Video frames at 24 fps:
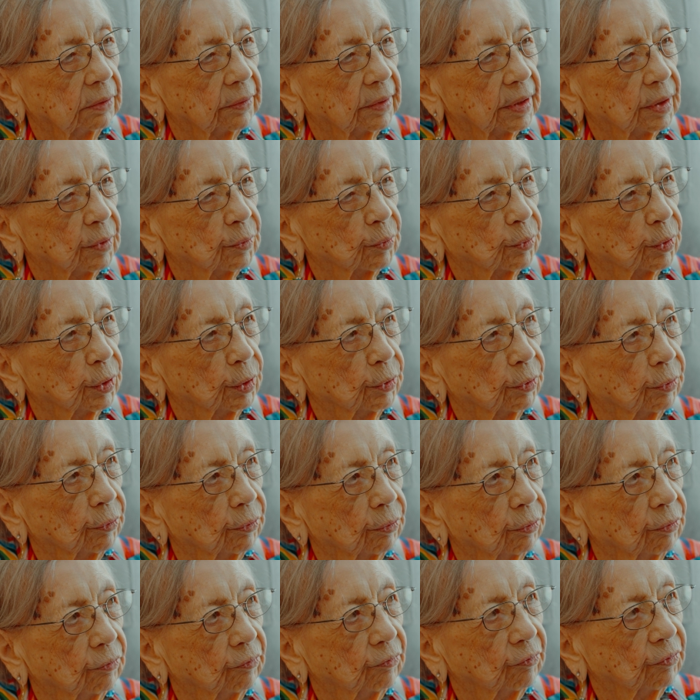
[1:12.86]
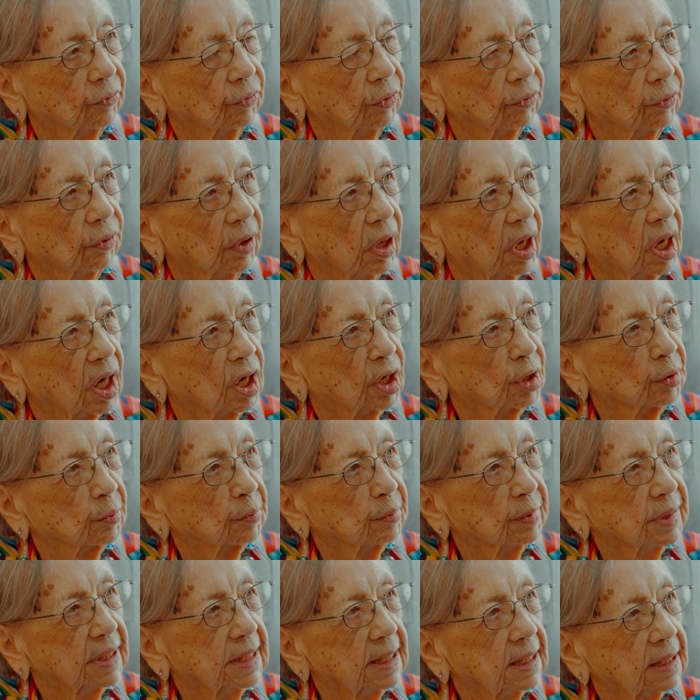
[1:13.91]
They were for
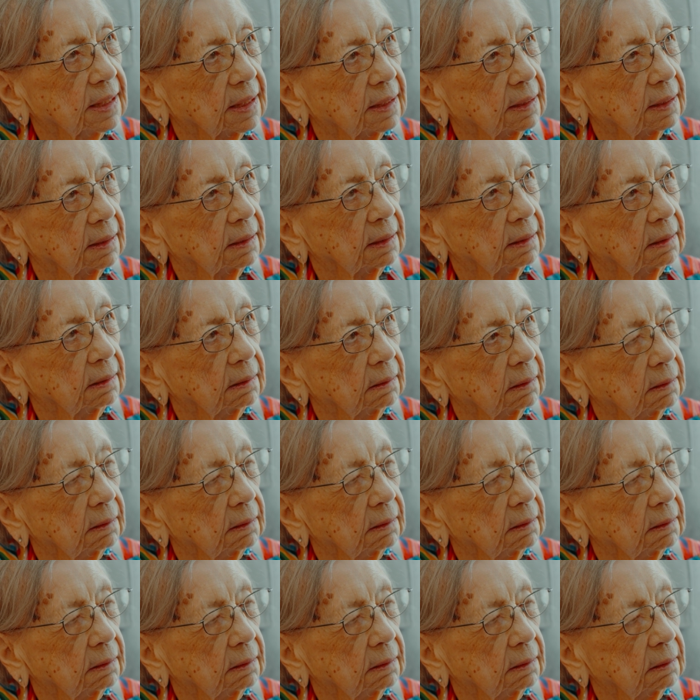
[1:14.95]
Army and